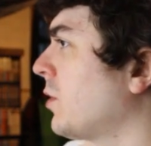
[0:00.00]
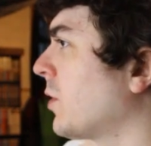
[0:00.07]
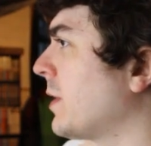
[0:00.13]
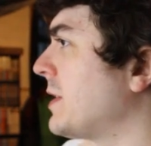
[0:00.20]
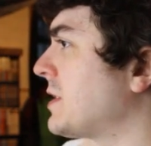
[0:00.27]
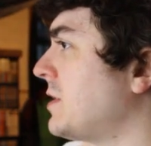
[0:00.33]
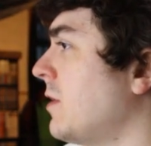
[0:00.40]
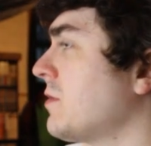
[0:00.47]
There
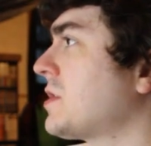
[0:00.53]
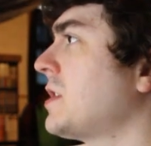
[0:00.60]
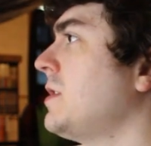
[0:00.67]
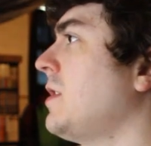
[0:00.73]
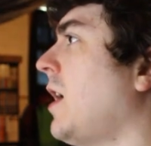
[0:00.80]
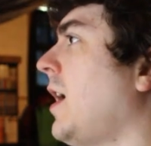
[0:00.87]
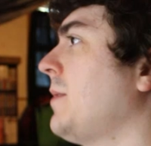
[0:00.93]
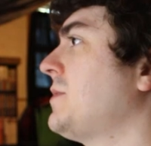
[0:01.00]
is no
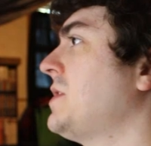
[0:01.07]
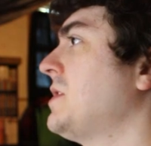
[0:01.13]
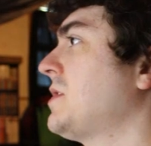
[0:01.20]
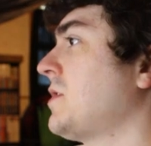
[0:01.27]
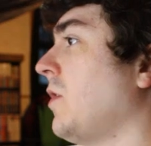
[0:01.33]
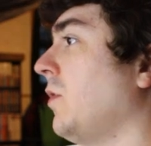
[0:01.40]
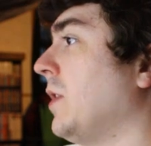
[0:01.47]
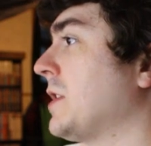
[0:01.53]
synopsis,
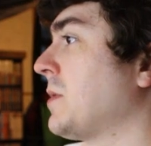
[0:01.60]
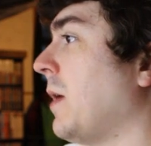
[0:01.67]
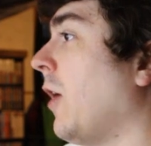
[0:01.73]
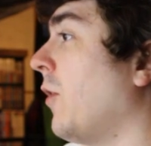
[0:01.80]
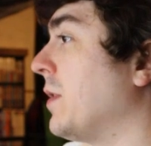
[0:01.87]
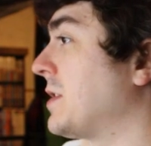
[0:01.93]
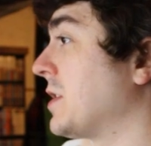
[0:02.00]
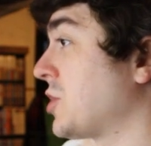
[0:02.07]
so let's,
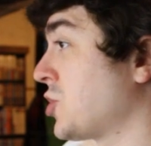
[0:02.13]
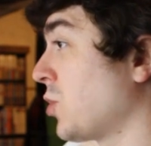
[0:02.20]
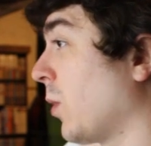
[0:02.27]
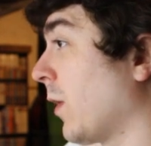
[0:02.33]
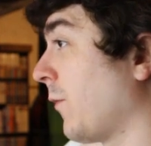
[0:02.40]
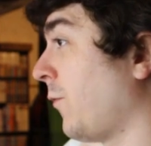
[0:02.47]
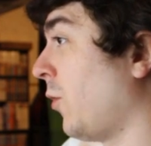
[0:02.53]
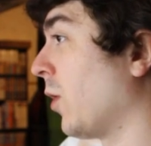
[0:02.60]
oh, it's a
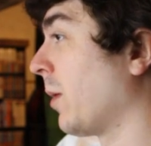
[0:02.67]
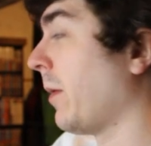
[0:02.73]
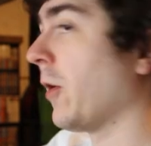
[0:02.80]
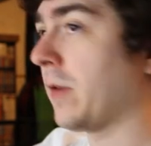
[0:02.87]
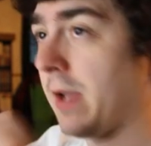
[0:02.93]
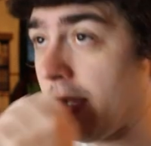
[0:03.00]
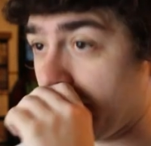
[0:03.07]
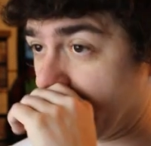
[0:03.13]
short form.
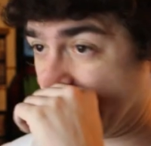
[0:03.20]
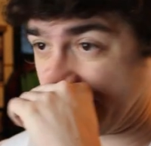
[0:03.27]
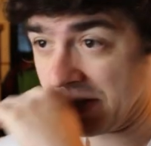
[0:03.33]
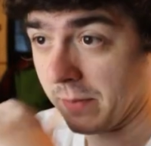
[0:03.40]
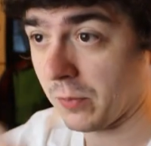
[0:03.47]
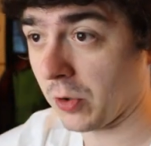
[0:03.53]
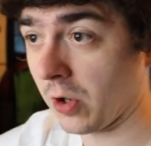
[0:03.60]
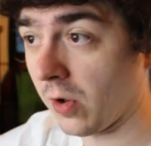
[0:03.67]
Okay, I want to
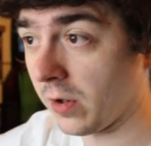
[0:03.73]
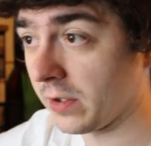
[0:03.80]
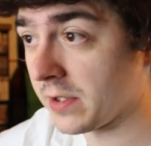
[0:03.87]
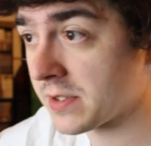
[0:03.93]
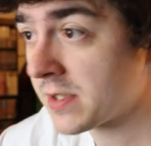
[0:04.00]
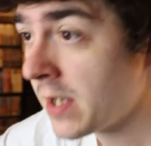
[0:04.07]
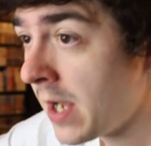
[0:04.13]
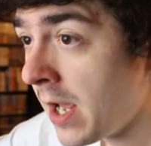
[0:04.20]
skip
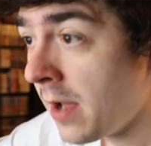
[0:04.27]
regardless.